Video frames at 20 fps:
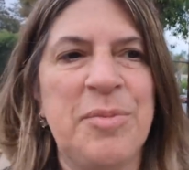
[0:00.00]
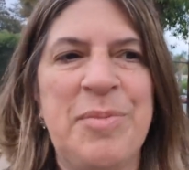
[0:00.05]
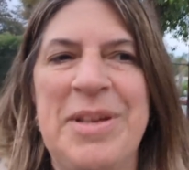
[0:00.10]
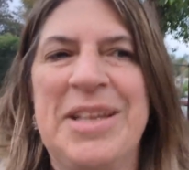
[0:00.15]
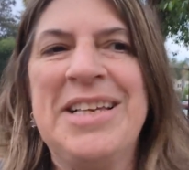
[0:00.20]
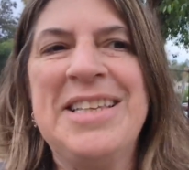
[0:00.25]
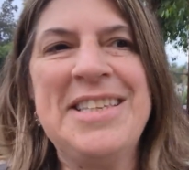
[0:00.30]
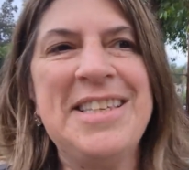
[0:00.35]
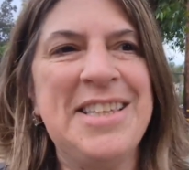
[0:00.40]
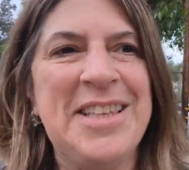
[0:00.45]

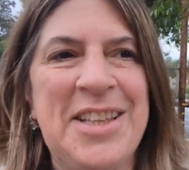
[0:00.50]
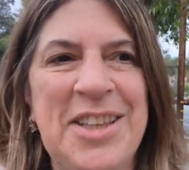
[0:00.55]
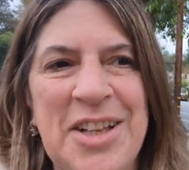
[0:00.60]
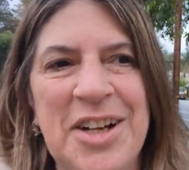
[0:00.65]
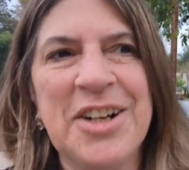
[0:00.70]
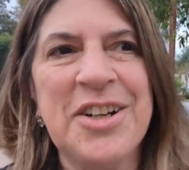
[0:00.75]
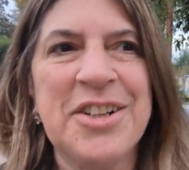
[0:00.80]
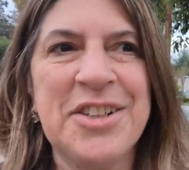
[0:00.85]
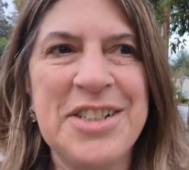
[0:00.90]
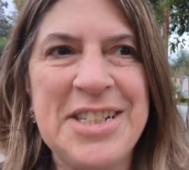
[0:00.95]
because of the
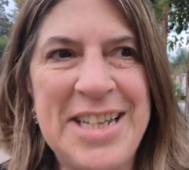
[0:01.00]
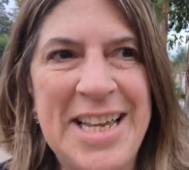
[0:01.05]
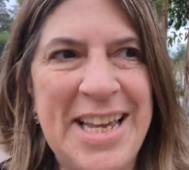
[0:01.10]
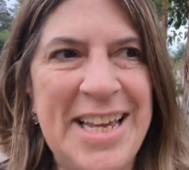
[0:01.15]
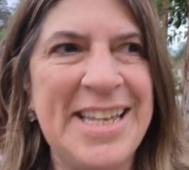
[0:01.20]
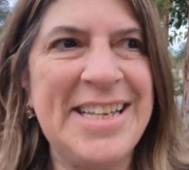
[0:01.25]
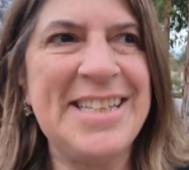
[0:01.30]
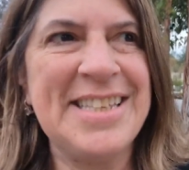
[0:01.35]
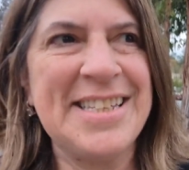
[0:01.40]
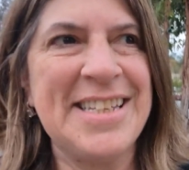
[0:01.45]
longer
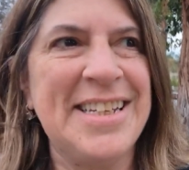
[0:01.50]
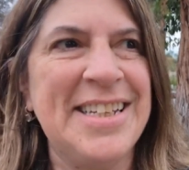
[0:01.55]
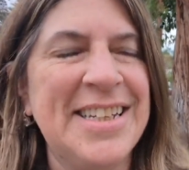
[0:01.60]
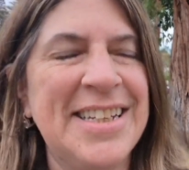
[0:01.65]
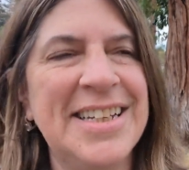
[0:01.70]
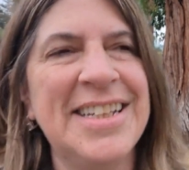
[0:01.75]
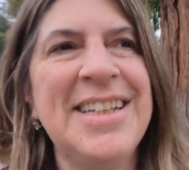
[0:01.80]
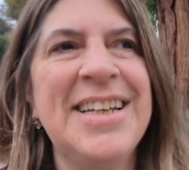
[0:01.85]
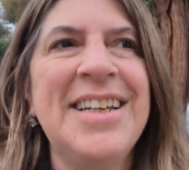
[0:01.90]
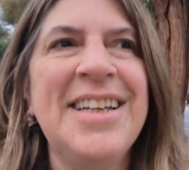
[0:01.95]
days and
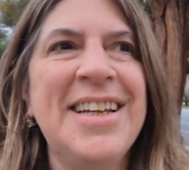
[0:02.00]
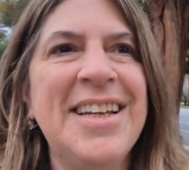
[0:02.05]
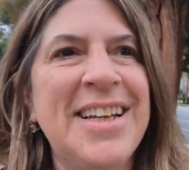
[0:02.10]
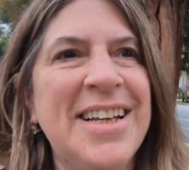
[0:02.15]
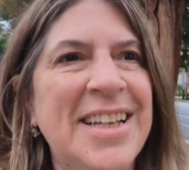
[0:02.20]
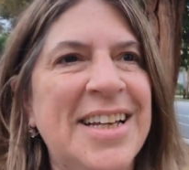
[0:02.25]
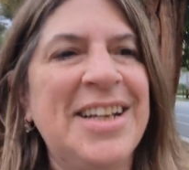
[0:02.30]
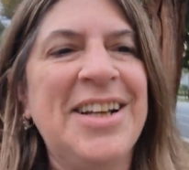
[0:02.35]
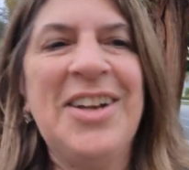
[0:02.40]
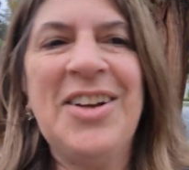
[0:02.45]

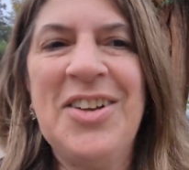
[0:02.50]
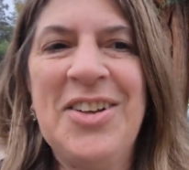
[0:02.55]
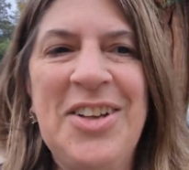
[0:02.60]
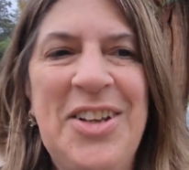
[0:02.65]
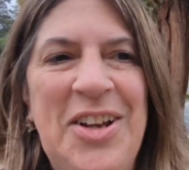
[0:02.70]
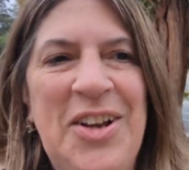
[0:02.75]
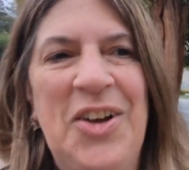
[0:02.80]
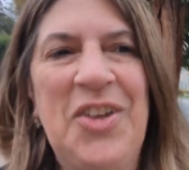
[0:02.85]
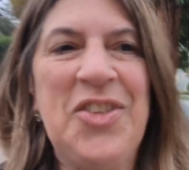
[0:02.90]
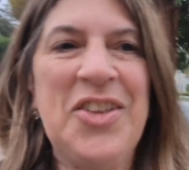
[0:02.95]
you
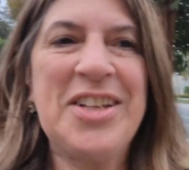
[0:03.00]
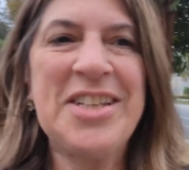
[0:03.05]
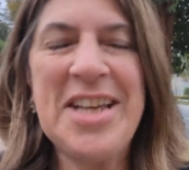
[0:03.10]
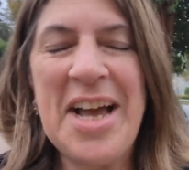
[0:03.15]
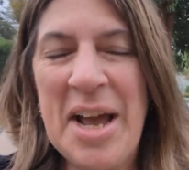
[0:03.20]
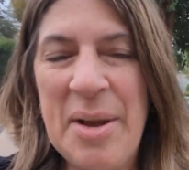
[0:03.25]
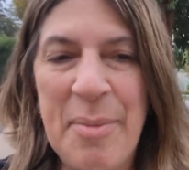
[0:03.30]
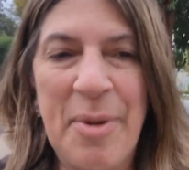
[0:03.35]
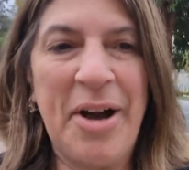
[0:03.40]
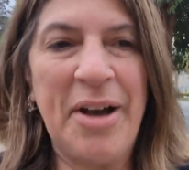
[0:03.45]
know the
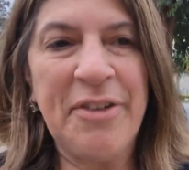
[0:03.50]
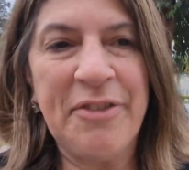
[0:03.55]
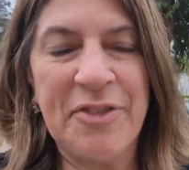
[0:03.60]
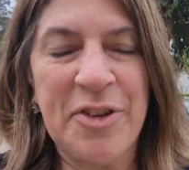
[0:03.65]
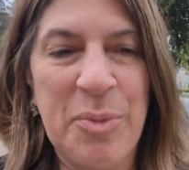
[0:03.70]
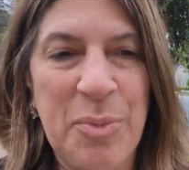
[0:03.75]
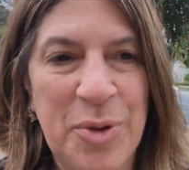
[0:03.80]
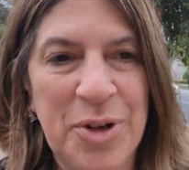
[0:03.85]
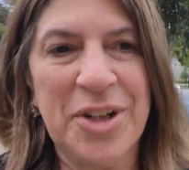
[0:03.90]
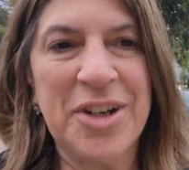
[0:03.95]
time off
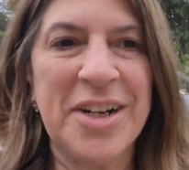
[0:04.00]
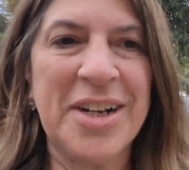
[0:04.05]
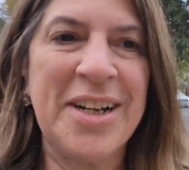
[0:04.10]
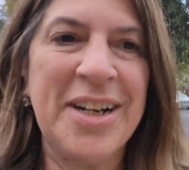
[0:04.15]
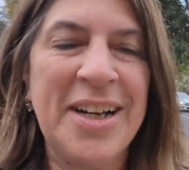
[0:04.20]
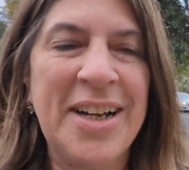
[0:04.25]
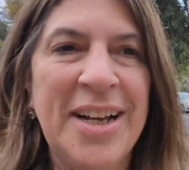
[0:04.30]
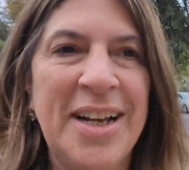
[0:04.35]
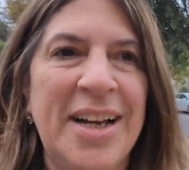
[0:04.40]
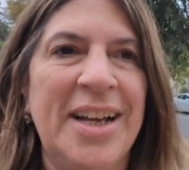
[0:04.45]
from work
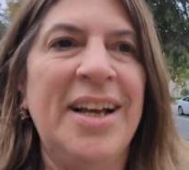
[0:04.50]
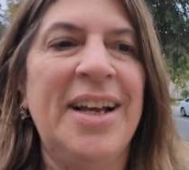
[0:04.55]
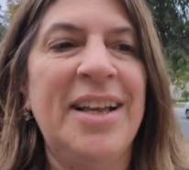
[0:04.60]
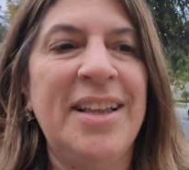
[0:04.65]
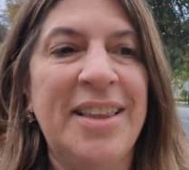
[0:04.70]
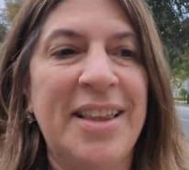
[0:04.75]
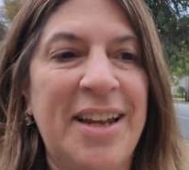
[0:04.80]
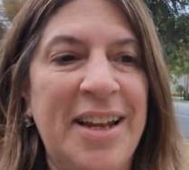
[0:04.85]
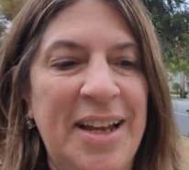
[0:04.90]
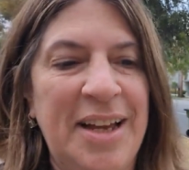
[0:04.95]

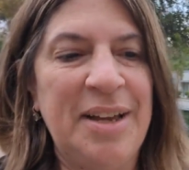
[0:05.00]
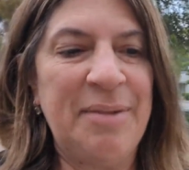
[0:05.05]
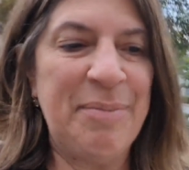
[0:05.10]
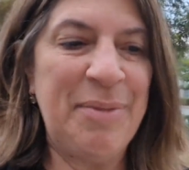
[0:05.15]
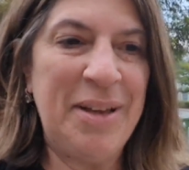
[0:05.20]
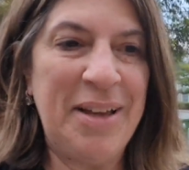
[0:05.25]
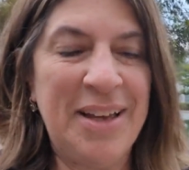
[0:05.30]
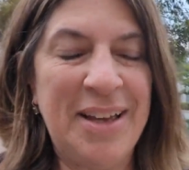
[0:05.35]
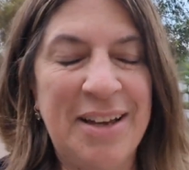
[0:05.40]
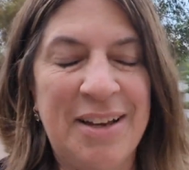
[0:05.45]
that I'm
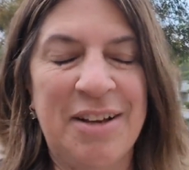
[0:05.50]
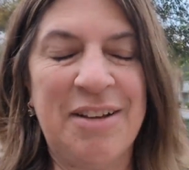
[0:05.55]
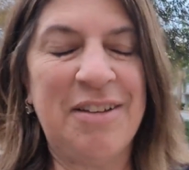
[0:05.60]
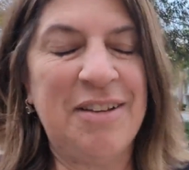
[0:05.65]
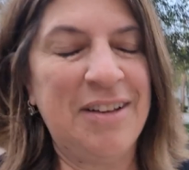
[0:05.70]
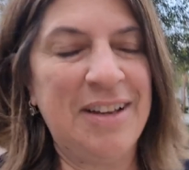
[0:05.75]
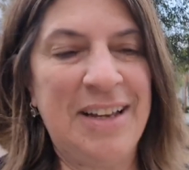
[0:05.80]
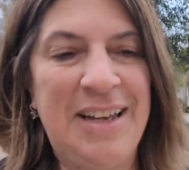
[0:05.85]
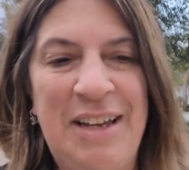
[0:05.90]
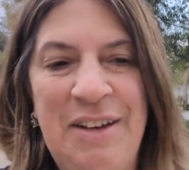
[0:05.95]

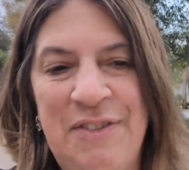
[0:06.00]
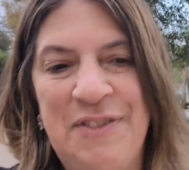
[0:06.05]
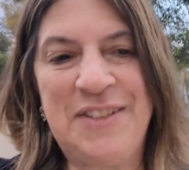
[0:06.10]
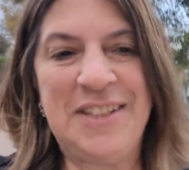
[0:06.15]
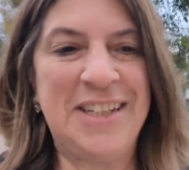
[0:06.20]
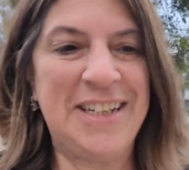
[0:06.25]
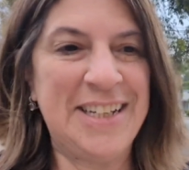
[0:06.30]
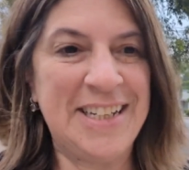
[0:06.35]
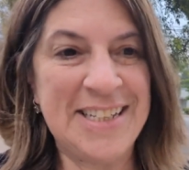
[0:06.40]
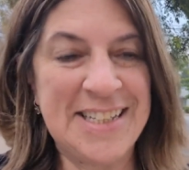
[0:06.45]

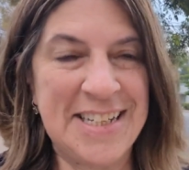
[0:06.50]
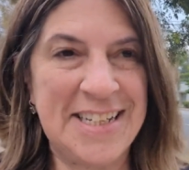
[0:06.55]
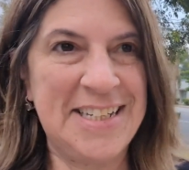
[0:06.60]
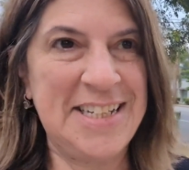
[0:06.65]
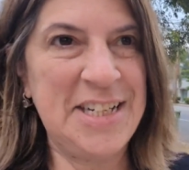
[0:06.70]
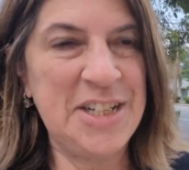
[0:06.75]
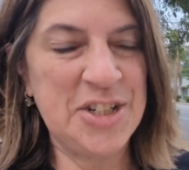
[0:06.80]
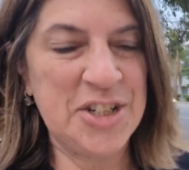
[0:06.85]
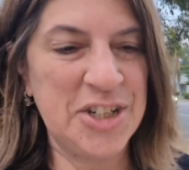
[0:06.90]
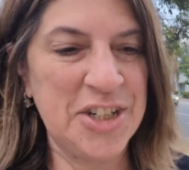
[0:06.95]
gifted as a
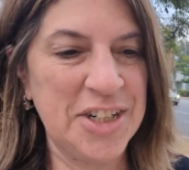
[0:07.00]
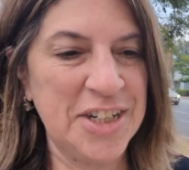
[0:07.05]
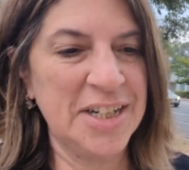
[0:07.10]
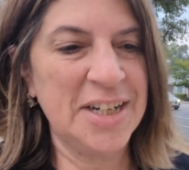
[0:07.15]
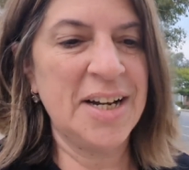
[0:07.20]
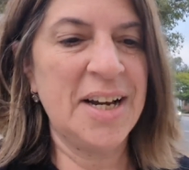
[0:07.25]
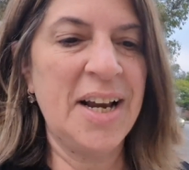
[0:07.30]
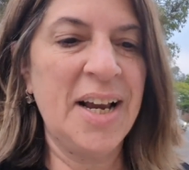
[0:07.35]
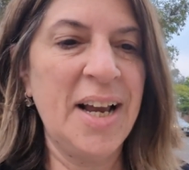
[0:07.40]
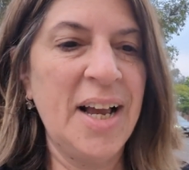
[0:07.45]
teacher
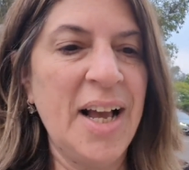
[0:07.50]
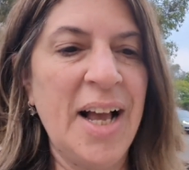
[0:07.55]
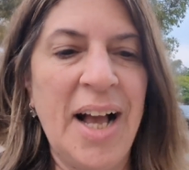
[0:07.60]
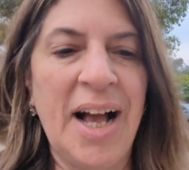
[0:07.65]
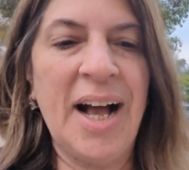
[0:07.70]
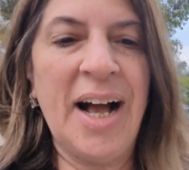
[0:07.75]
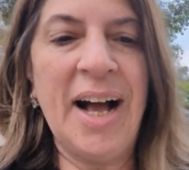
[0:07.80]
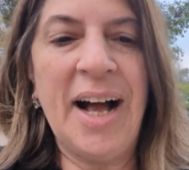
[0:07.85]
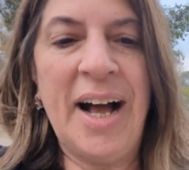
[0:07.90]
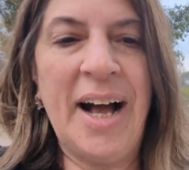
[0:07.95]

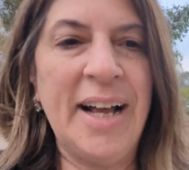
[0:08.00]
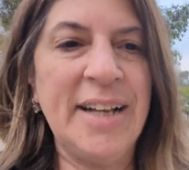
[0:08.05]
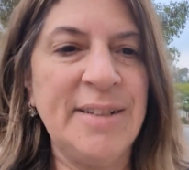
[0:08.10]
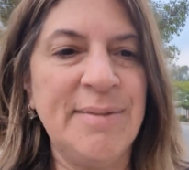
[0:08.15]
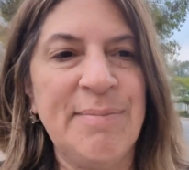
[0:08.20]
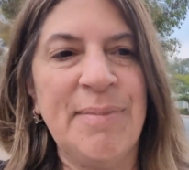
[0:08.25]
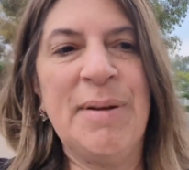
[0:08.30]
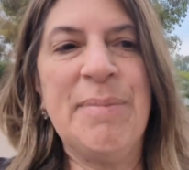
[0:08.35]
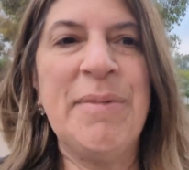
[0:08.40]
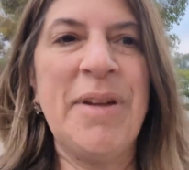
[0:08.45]
I
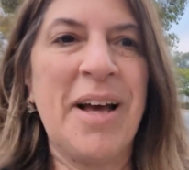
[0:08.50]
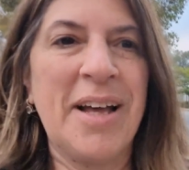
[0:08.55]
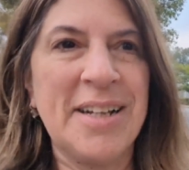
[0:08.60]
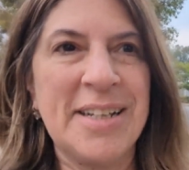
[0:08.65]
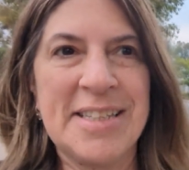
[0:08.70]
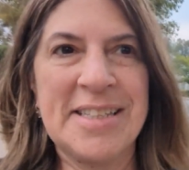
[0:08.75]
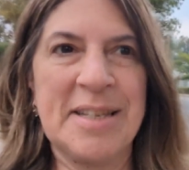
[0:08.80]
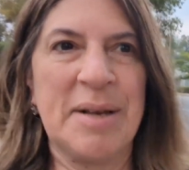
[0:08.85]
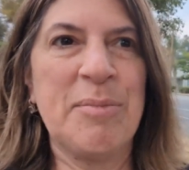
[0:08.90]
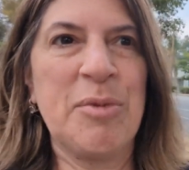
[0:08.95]
am not a
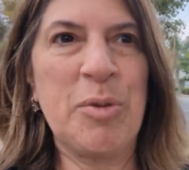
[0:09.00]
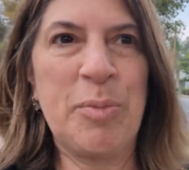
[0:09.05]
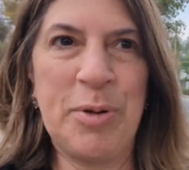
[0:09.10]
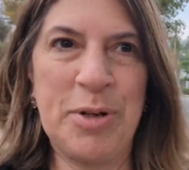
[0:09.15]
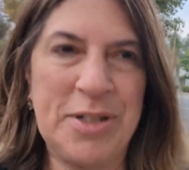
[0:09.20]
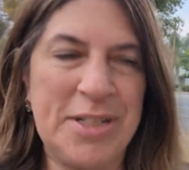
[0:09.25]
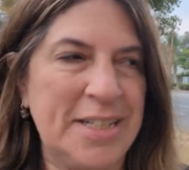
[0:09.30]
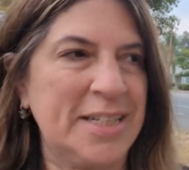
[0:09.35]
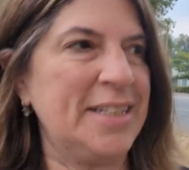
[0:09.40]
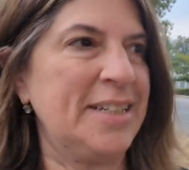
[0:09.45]
summer
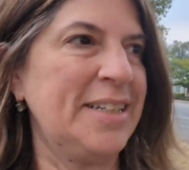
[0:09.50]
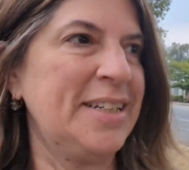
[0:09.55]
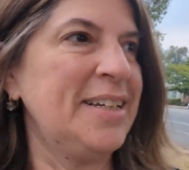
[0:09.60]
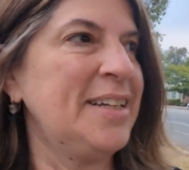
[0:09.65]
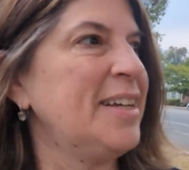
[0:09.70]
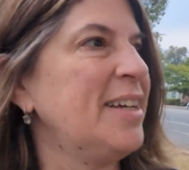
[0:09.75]
person